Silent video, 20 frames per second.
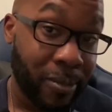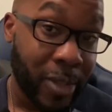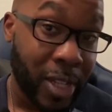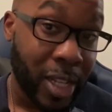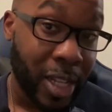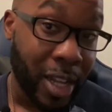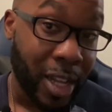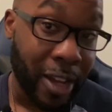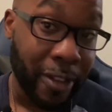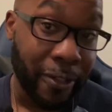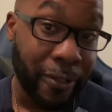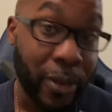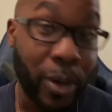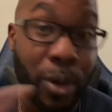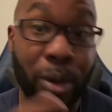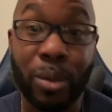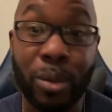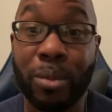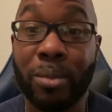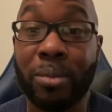
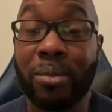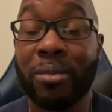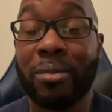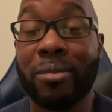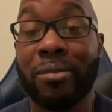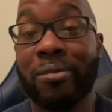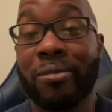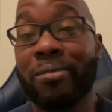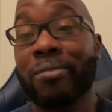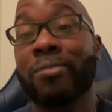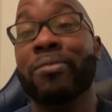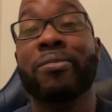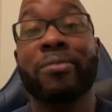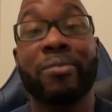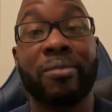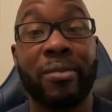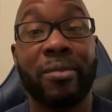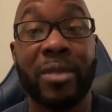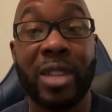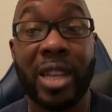iPhone,
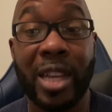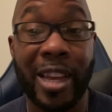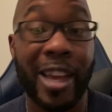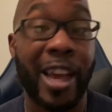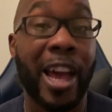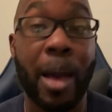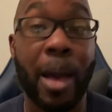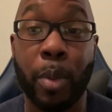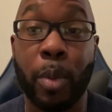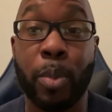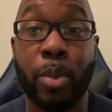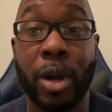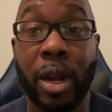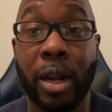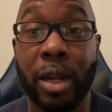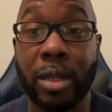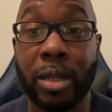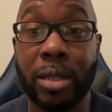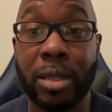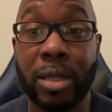Apple
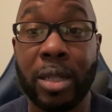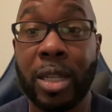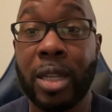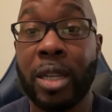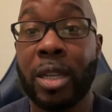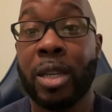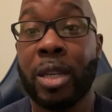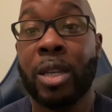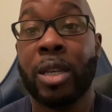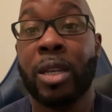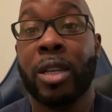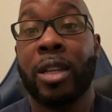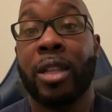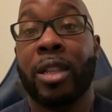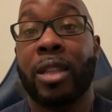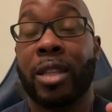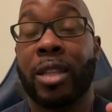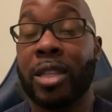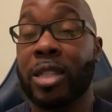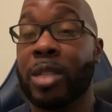products.
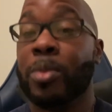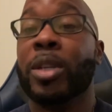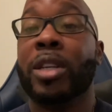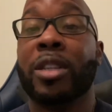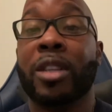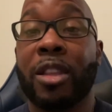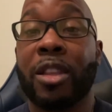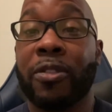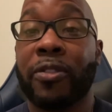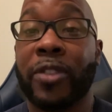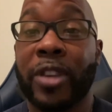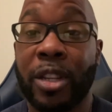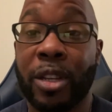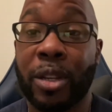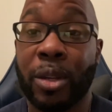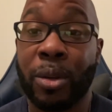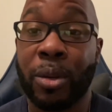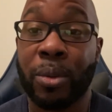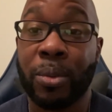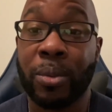This has been another
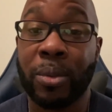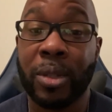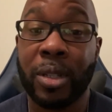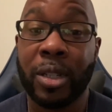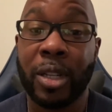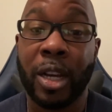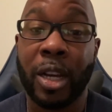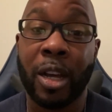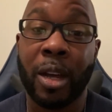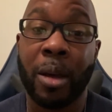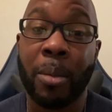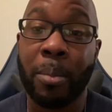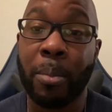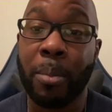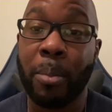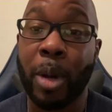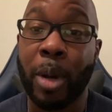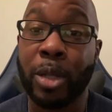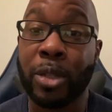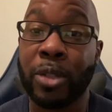video,
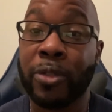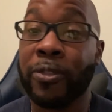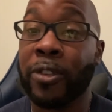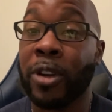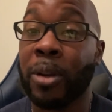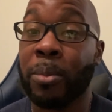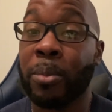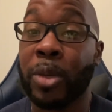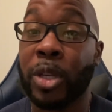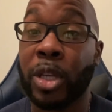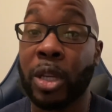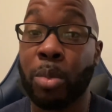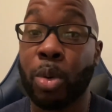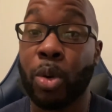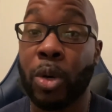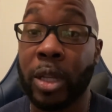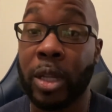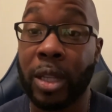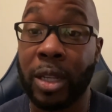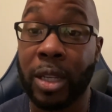but from your
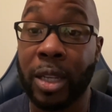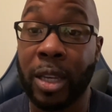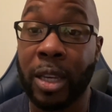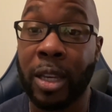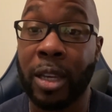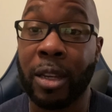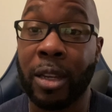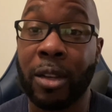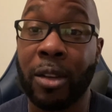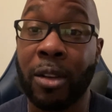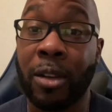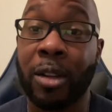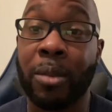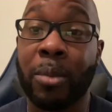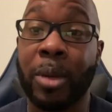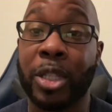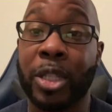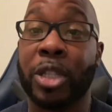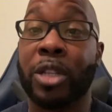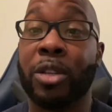boy the King on my
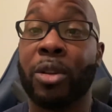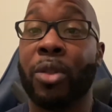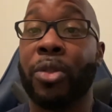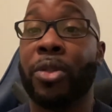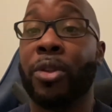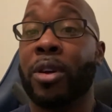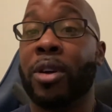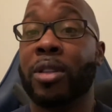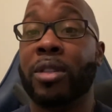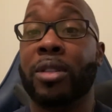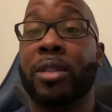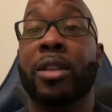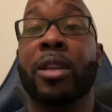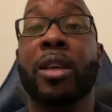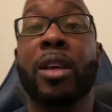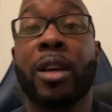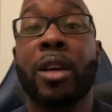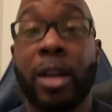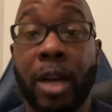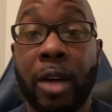channel, Thoughts
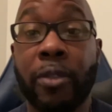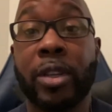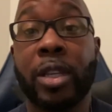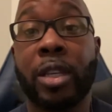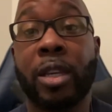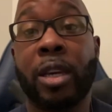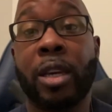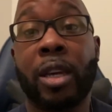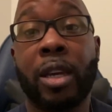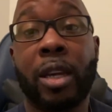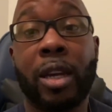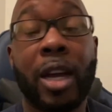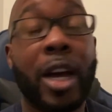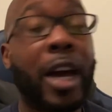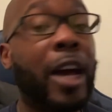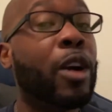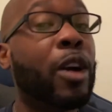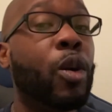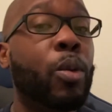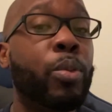of a King. I
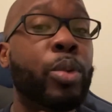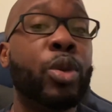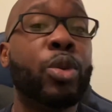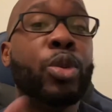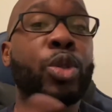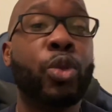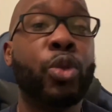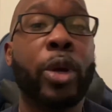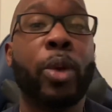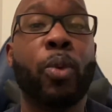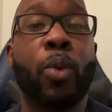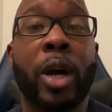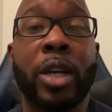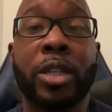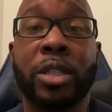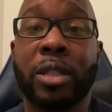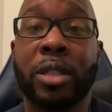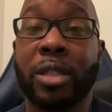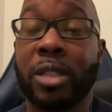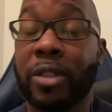hope you enjoyed
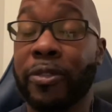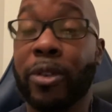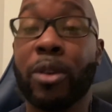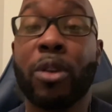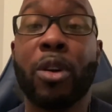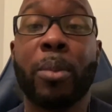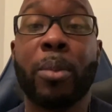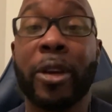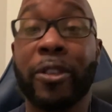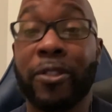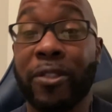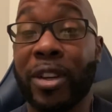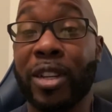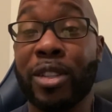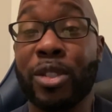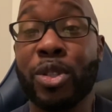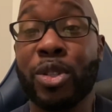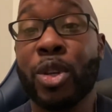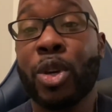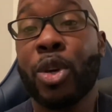watching this, and for all my
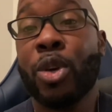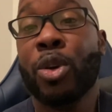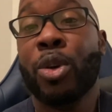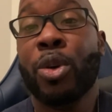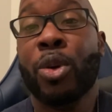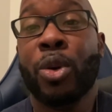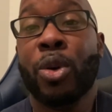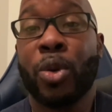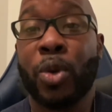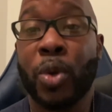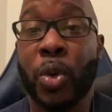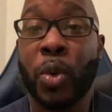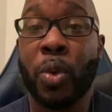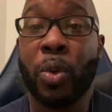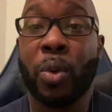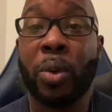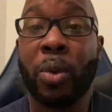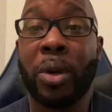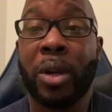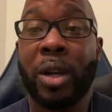friends
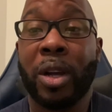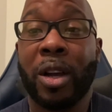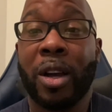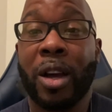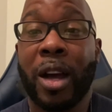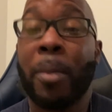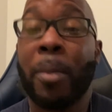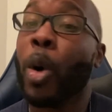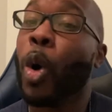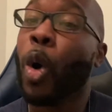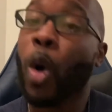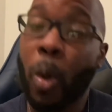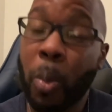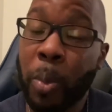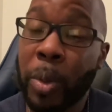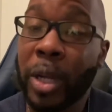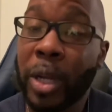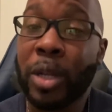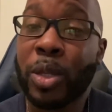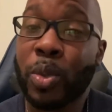who I'm
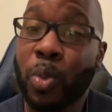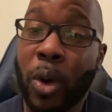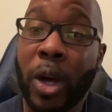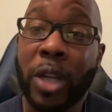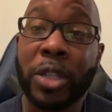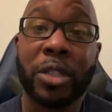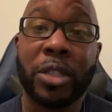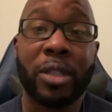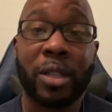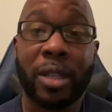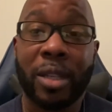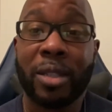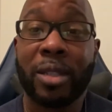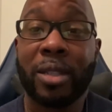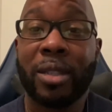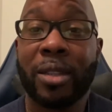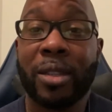hoping is watching this,